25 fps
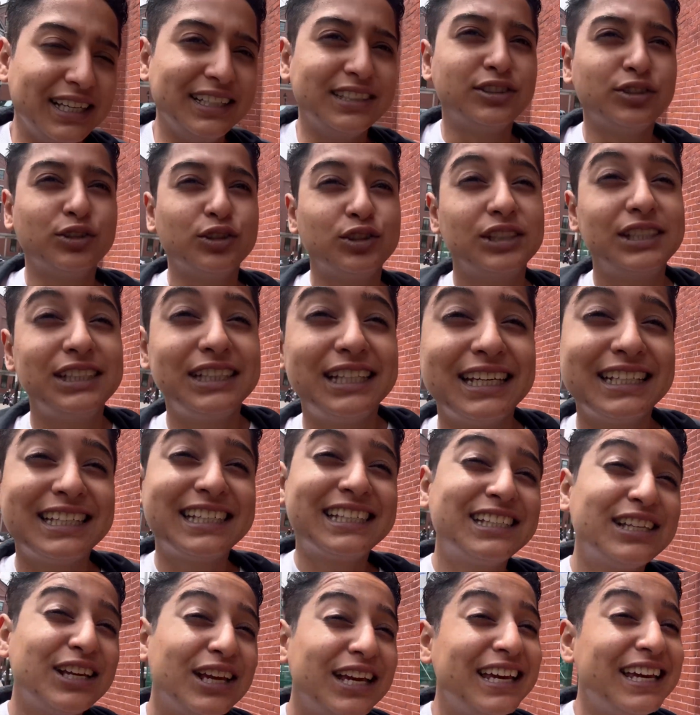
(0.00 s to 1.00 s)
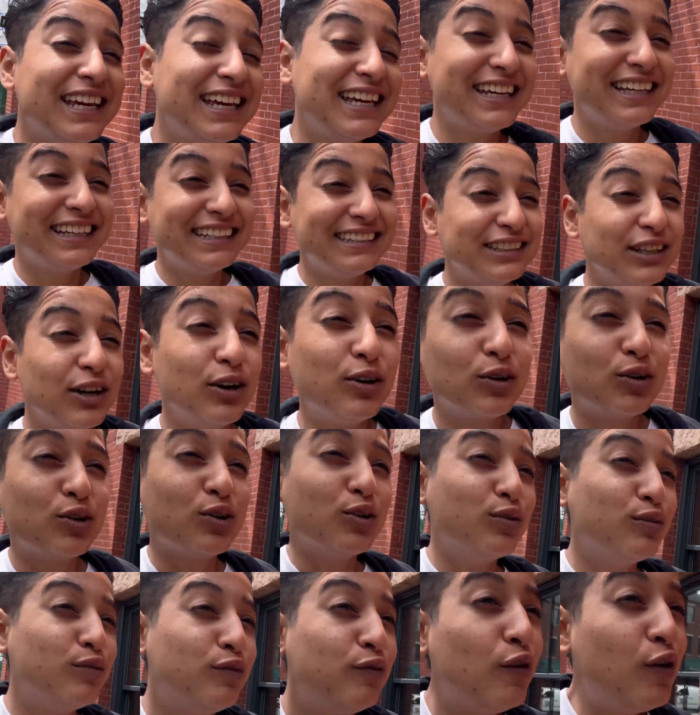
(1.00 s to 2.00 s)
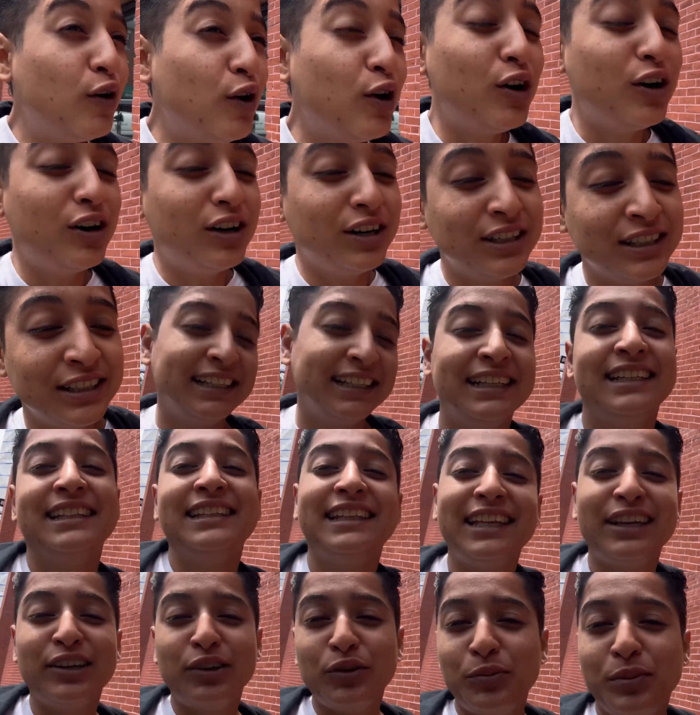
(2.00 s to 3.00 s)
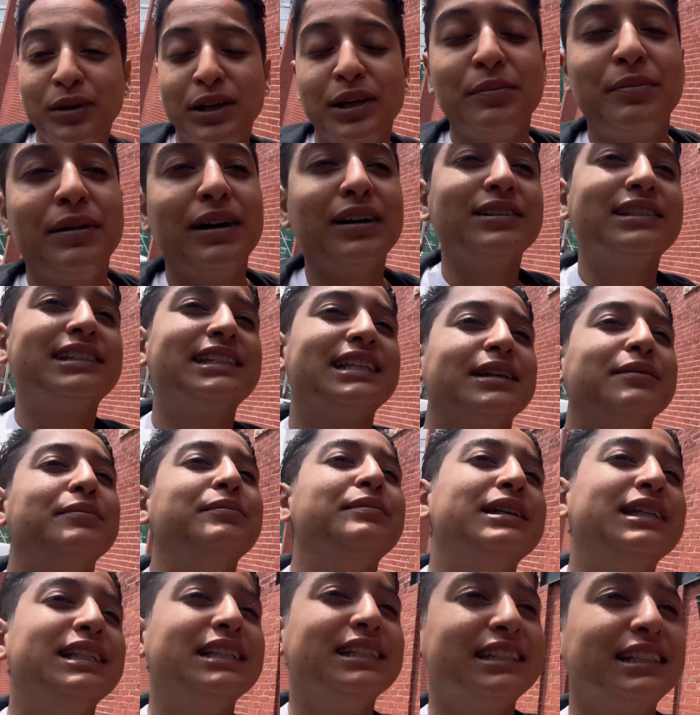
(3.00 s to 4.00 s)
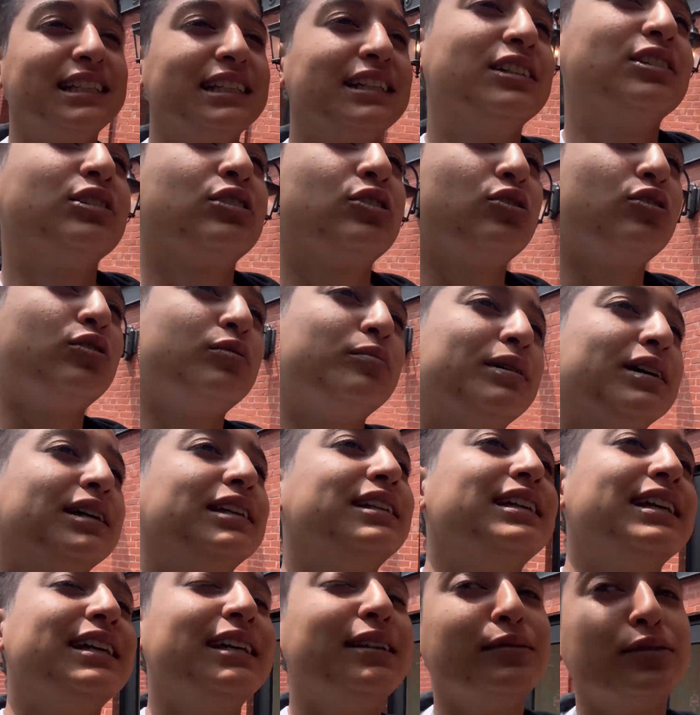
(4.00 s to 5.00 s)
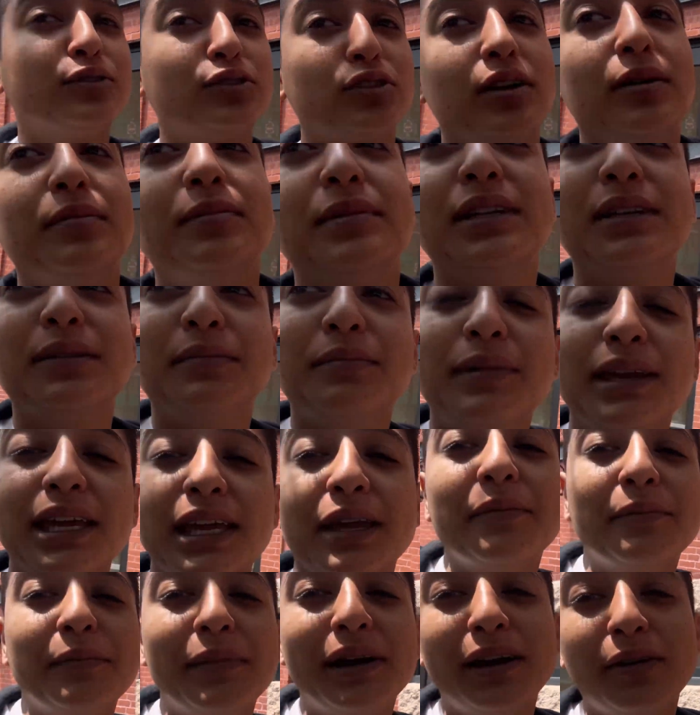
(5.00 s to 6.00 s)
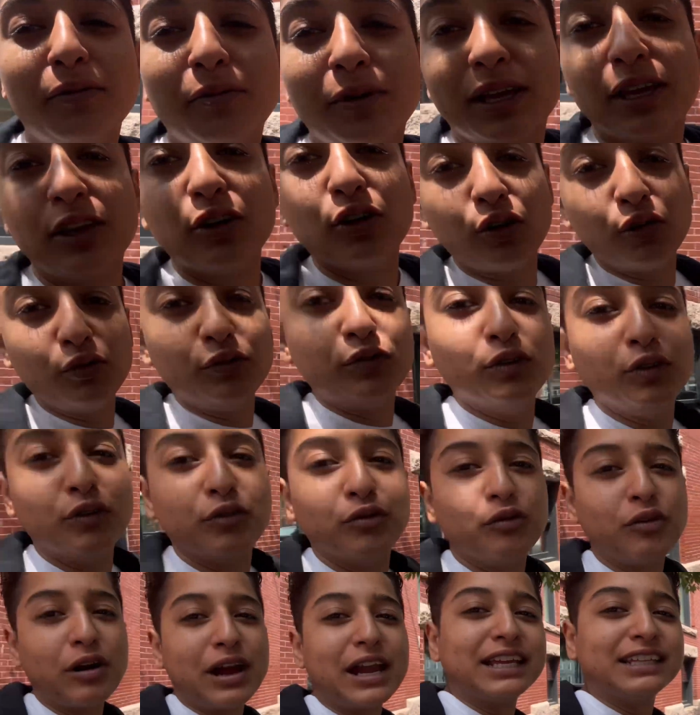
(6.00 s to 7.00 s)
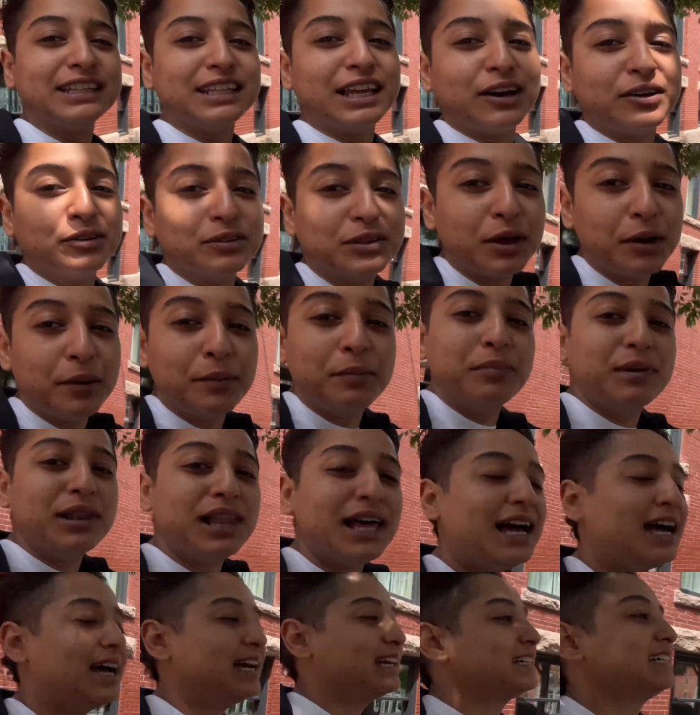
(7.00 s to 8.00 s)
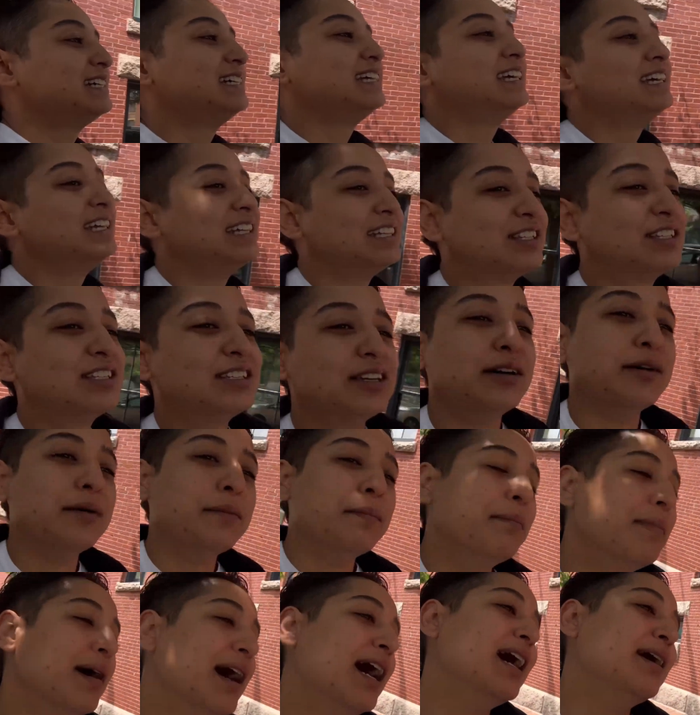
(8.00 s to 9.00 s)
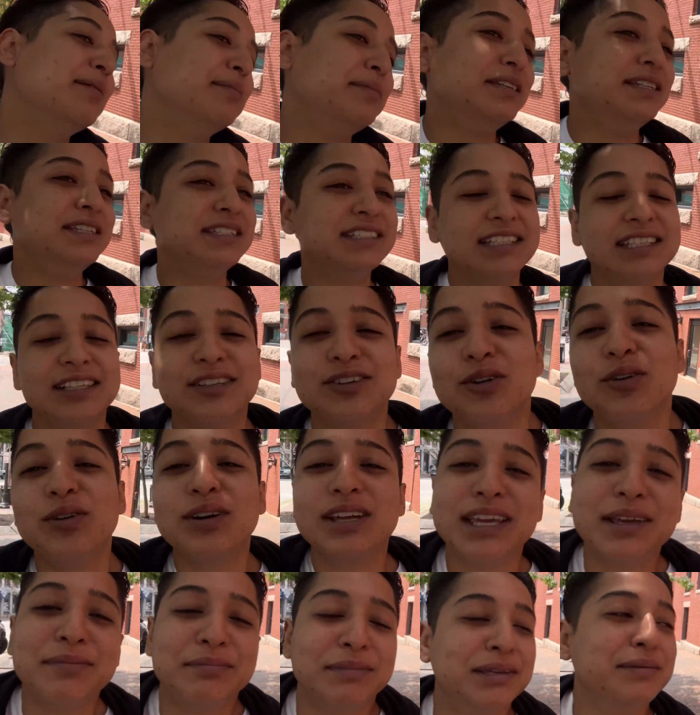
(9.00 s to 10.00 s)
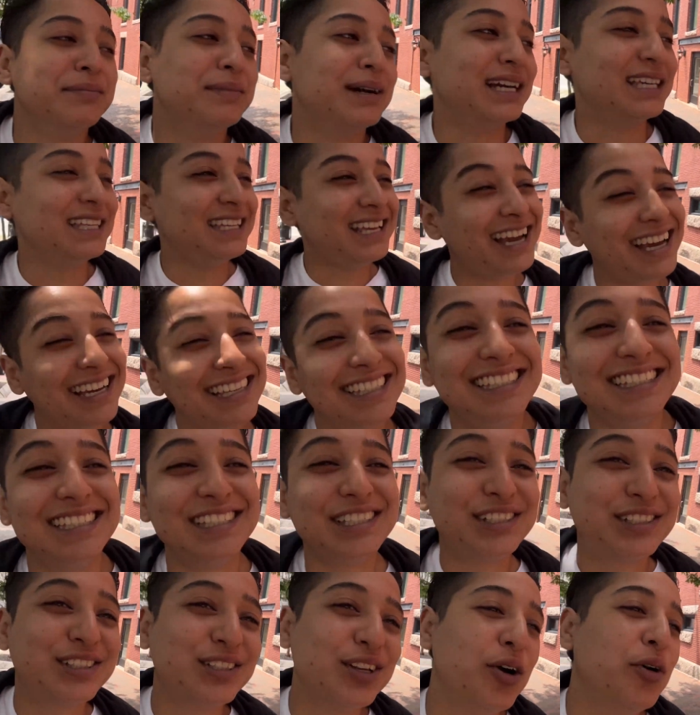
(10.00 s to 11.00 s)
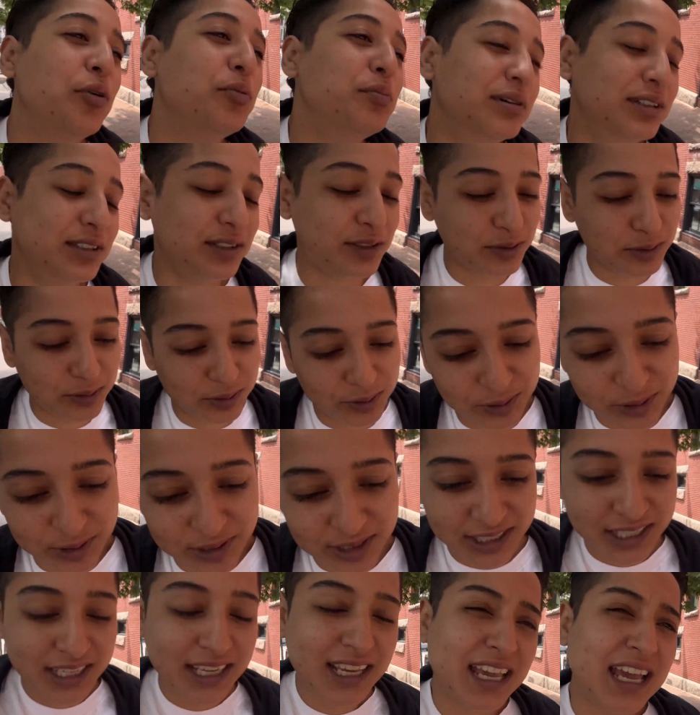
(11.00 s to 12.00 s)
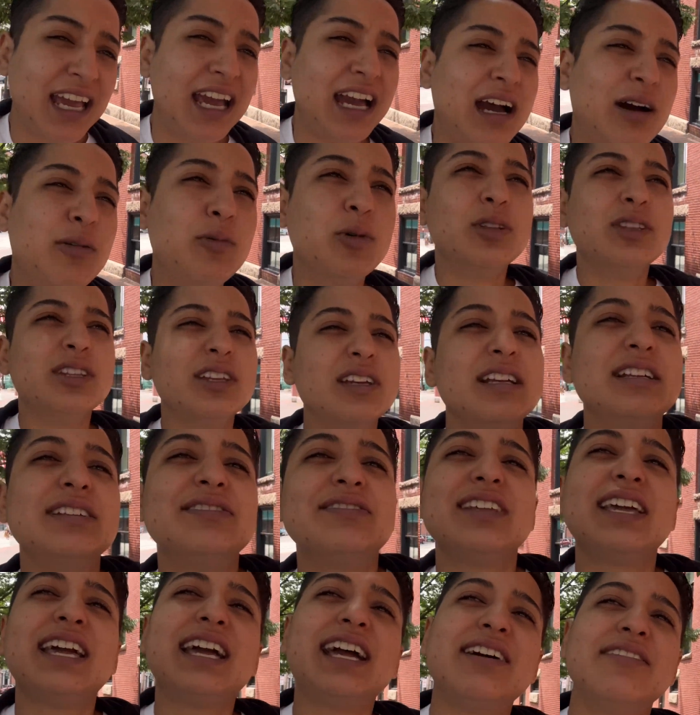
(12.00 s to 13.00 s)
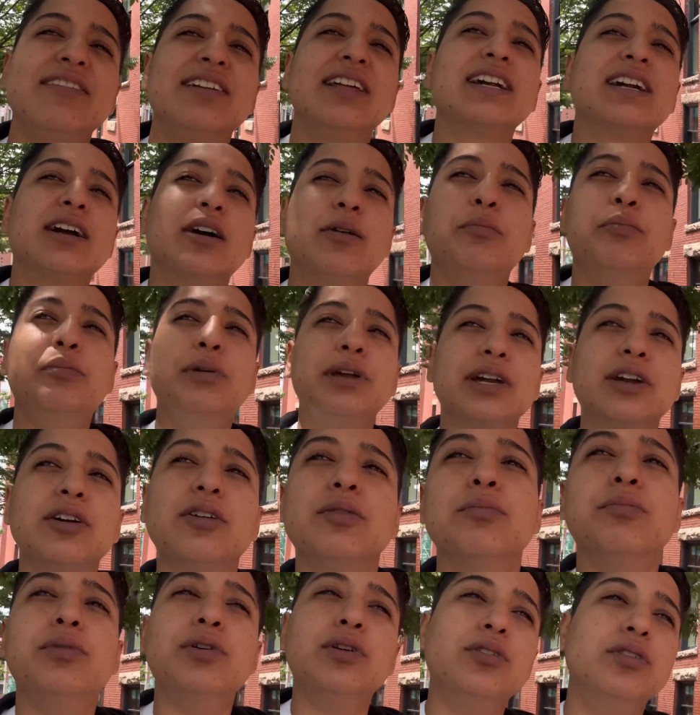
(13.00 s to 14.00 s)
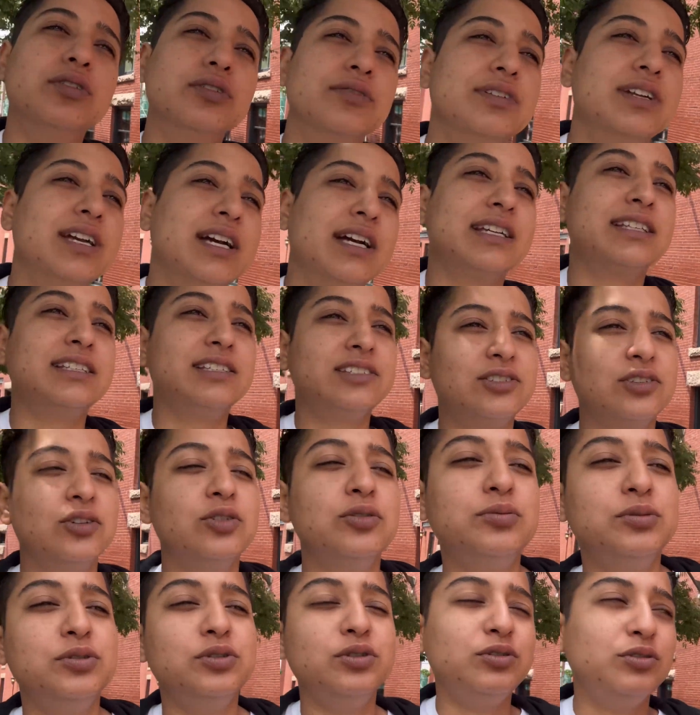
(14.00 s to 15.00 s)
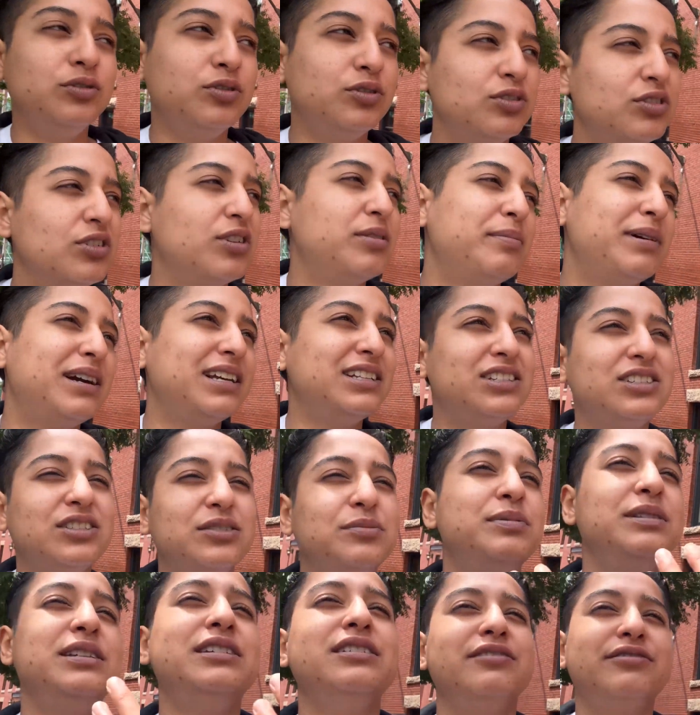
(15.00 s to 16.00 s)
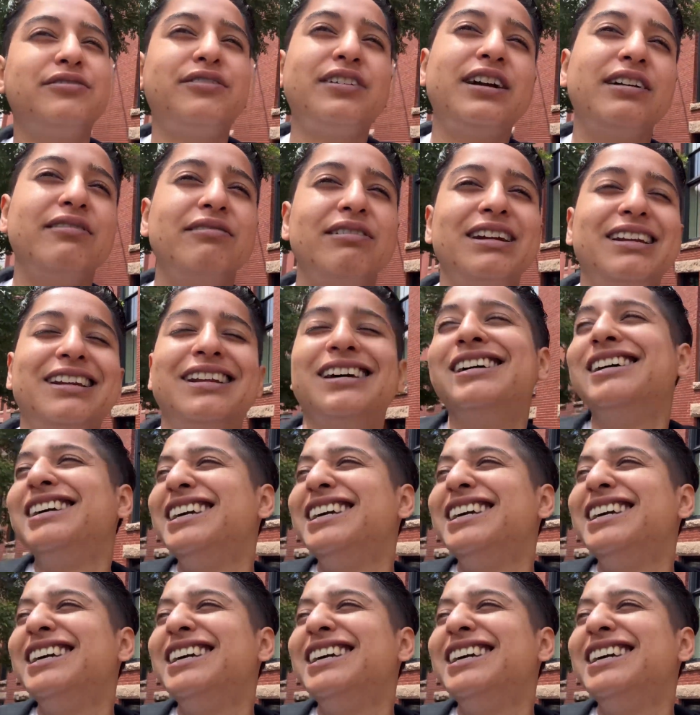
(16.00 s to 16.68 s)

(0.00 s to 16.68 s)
So she just said don't go far, that it'll be about 10 minutes. They're gonna call my name, so I'm gonna make my way over right down the block to Mami's and go get me my Yakisoba noodles. I wonder if they have like a bigger bowl of Yakisoba noodles, or am I just being fat right now?